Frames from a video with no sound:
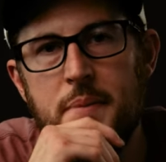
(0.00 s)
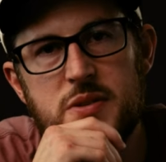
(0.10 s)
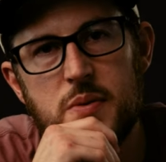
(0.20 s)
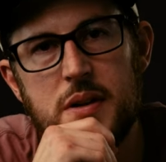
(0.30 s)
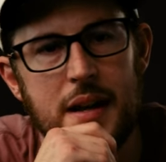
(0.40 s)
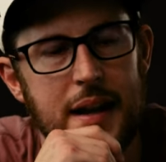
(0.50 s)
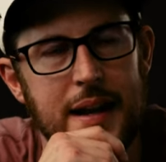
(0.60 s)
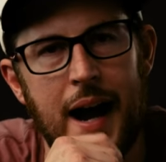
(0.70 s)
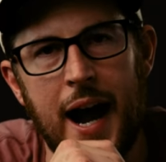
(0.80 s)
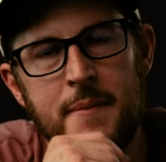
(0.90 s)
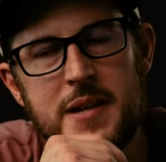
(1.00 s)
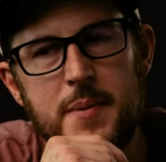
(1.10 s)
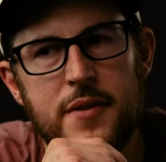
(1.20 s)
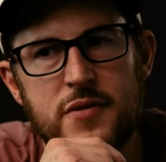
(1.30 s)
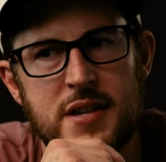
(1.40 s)
This one in
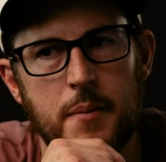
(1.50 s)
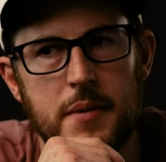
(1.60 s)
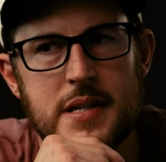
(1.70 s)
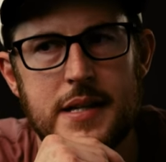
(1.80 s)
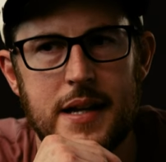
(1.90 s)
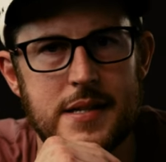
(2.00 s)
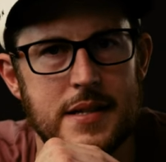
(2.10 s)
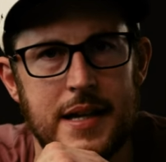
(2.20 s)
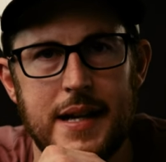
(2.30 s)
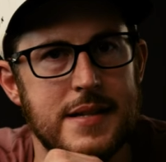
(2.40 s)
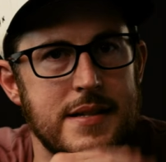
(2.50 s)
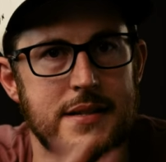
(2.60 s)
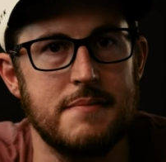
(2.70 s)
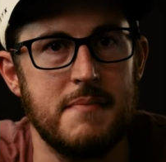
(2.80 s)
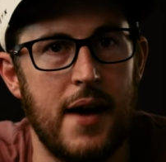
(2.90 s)
IMDb, for some reason, he doesn't
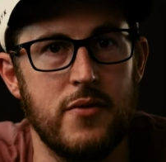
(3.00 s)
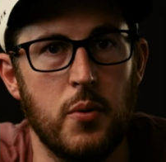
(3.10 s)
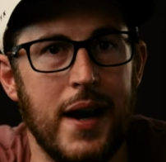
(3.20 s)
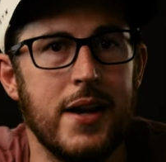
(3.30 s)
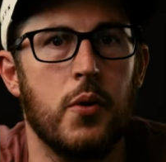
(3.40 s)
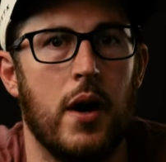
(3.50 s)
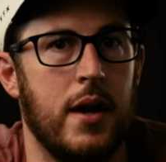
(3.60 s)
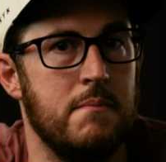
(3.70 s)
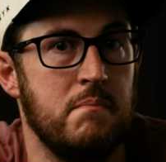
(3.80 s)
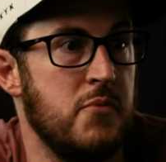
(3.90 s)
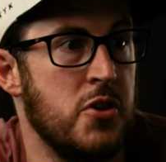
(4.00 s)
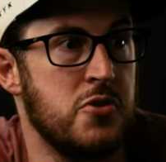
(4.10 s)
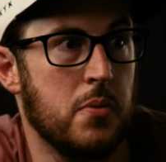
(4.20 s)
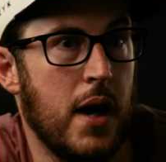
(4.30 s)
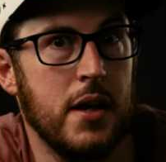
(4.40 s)
have a writing credit. There's
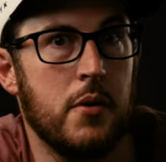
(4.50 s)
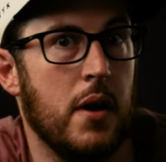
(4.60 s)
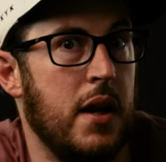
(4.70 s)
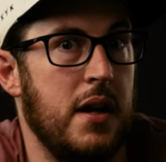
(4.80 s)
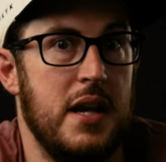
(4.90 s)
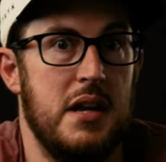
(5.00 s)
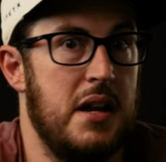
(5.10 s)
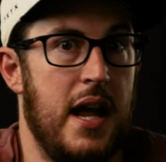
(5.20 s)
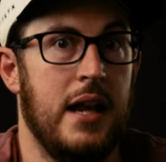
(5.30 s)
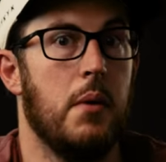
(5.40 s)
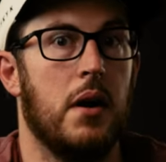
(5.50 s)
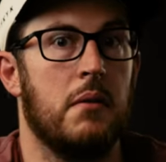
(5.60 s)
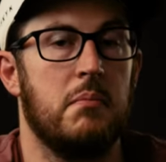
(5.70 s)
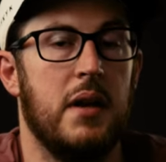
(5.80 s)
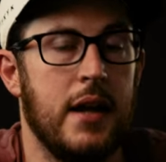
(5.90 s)
no writing credit
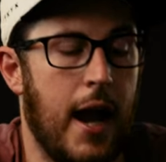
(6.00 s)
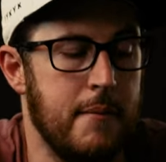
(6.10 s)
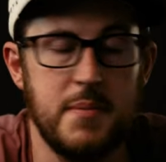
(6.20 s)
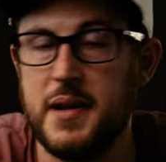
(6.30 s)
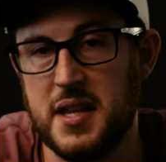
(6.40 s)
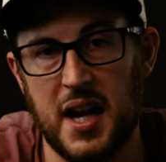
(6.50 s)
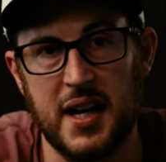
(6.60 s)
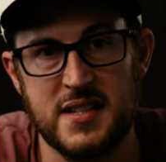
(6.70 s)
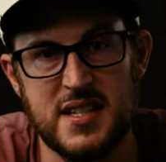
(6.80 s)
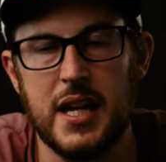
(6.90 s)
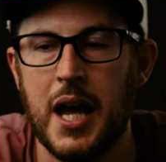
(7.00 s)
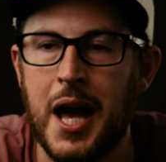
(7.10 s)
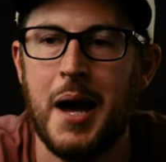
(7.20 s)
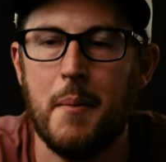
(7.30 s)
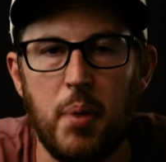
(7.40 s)
anywhere in IMDb that I can see.
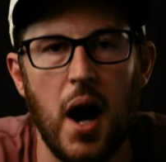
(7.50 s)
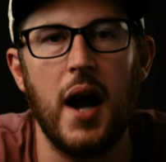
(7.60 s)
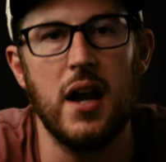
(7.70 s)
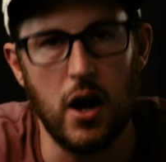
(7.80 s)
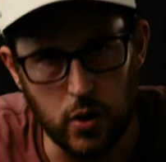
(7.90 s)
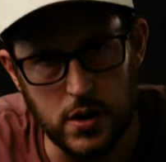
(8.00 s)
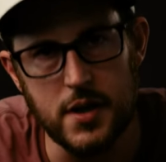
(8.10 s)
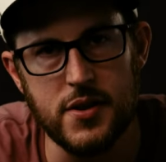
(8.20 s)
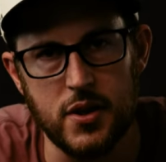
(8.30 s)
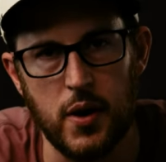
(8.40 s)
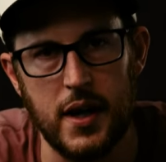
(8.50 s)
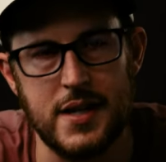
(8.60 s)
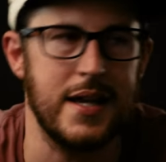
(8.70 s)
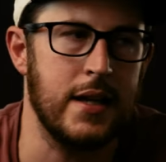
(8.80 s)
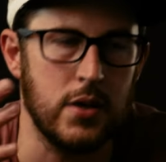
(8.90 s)
But according to the
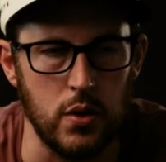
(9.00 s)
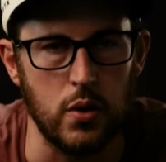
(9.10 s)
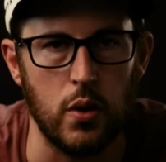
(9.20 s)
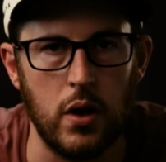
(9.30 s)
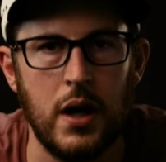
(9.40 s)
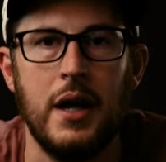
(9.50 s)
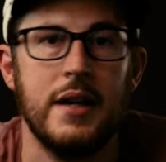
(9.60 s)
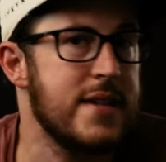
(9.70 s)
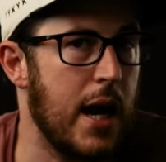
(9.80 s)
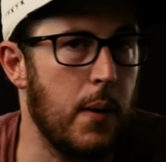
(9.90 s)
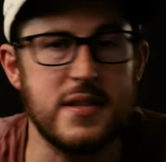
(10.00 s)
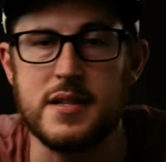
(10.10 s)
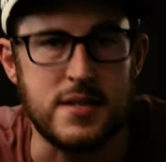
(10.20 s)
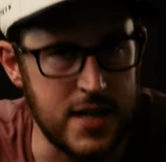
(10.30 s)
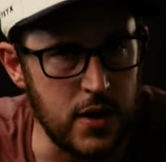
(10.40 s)
credits in Google, Ti
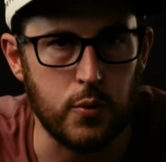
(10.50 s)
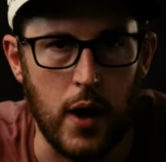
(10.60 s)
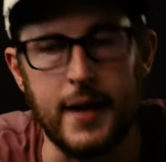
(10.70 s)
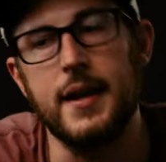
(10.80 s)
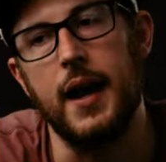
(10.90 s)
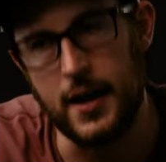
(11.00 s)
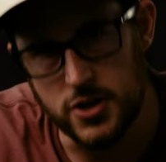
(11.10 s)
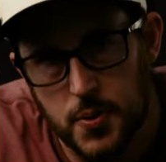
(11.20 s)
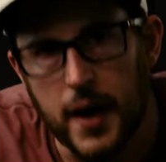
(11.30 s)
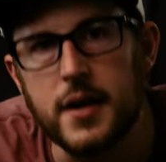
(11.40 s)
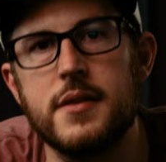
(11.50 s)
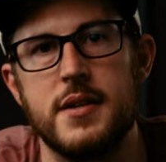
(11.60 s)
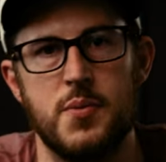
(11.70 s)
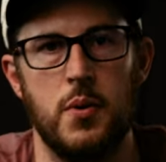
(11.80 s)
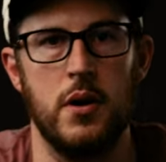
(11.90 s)
West did write and direct
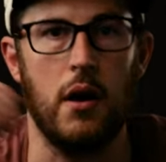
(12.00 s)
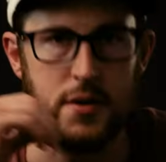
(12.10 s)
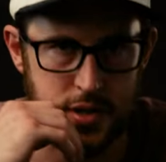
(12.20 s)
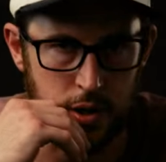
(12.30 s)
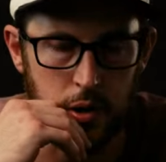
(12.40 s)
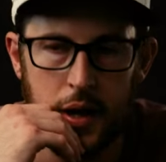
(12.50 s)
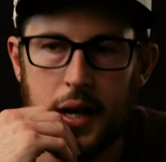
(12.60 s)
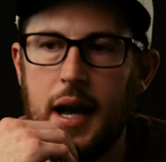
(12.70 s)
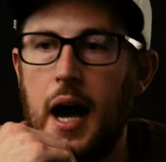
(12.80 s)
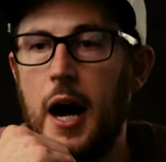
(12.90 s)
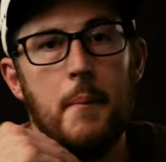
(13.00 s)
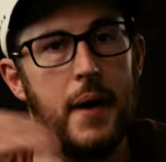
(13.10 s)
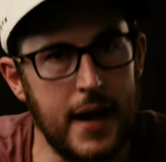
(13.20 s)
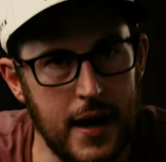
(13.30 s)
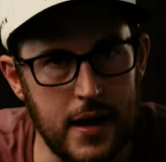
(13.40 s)
this one also. And
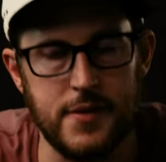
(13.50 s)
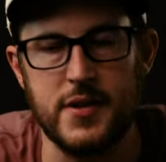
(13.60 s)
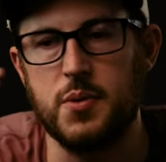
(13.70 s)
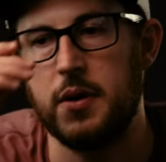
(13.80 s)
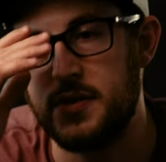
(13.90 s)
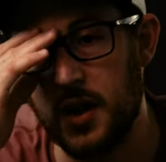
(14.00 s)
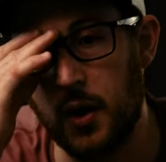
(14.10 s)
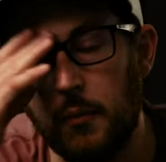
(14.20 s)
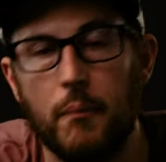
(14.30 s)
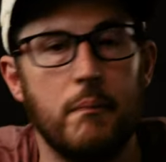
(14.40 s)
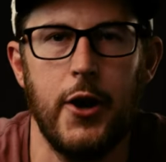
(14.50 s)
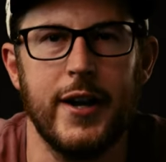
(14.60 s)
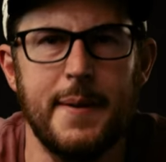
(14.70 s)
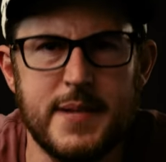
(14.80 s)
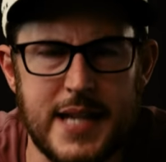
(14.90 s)
edited this one. So I know I
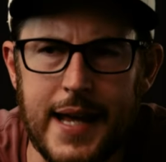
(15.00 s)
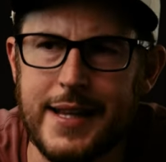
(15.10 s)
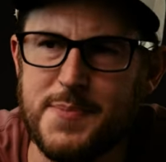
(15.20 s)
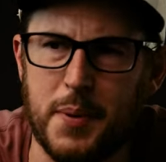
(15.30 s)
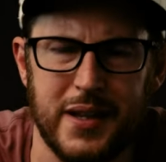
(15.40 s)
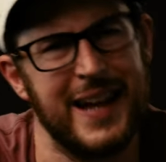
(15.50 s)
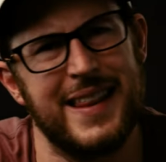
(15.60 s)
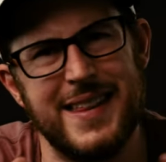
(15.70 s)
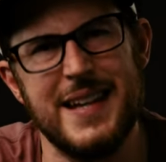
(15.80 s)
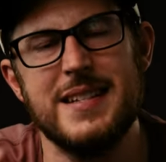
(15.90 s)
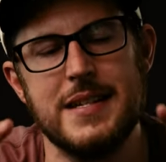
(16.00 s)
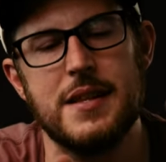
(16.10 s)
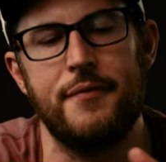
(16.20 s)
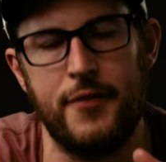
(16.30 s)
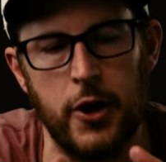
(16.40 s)
keep saying this, but like this is
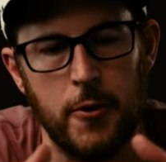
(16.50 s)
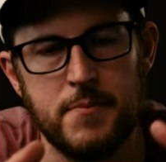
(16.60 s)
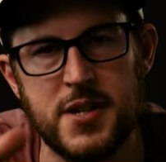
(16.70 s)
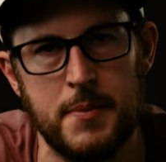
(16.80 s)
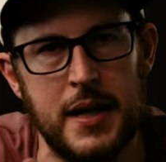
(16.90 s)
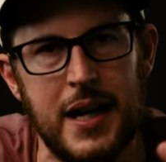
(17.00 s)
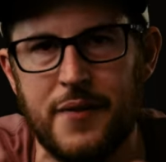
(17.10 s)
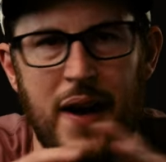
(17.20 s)
the film to me.